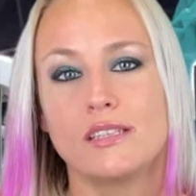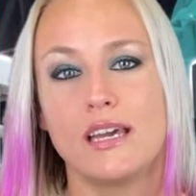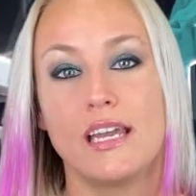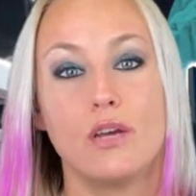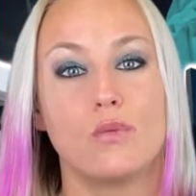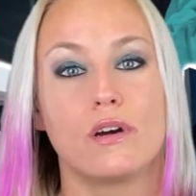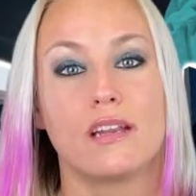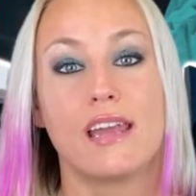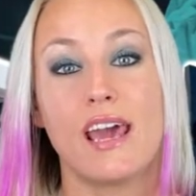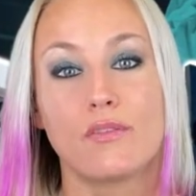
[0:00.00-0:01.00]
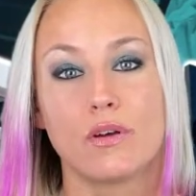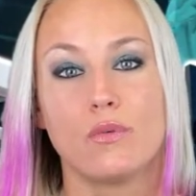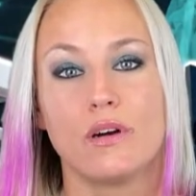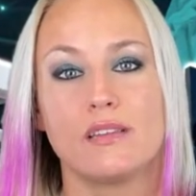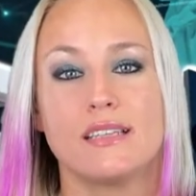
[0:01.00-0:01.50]
to anyone and
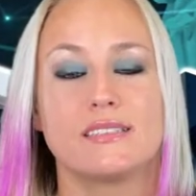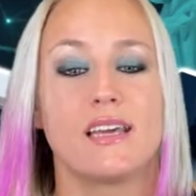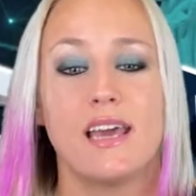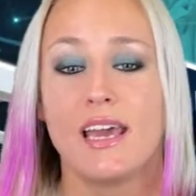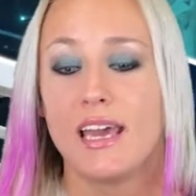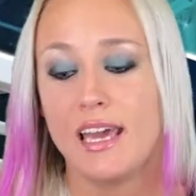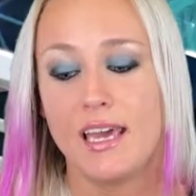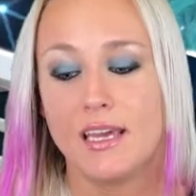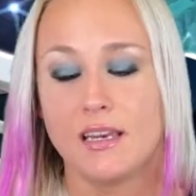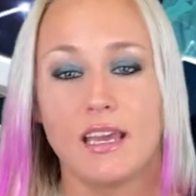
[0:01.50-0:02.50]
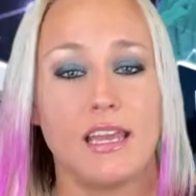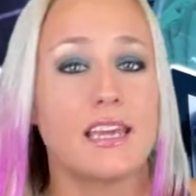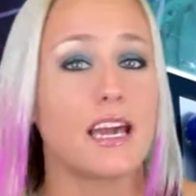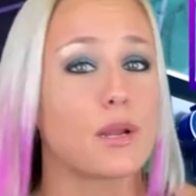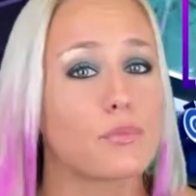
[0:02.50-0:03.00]
everyone that's in any
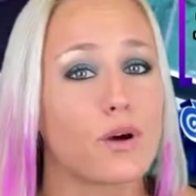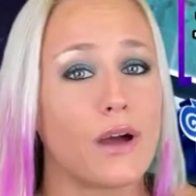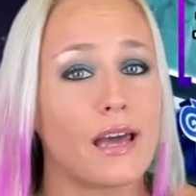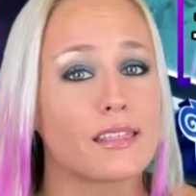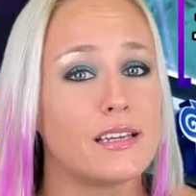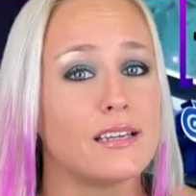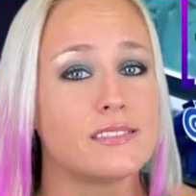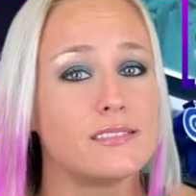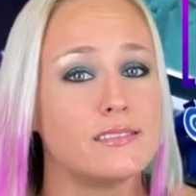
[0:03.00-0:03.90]
kind of pro athlete